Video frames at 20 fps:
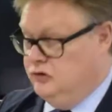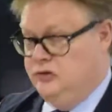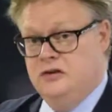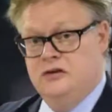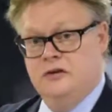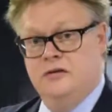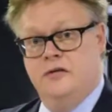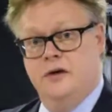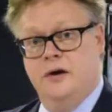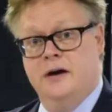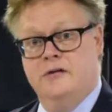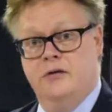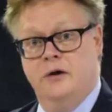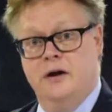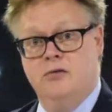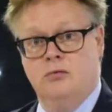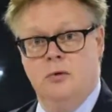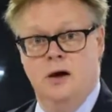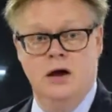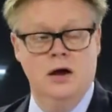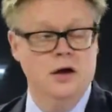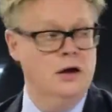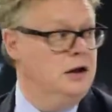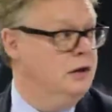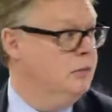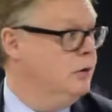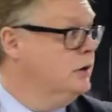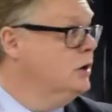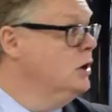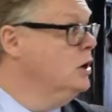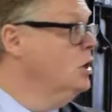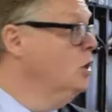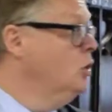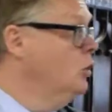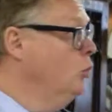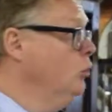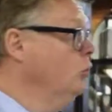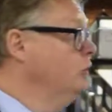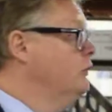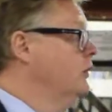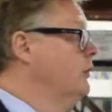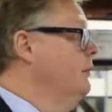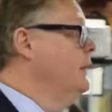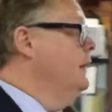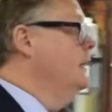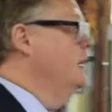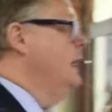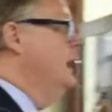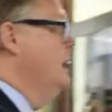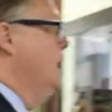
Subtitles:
So she's a very, very rare early one. Also in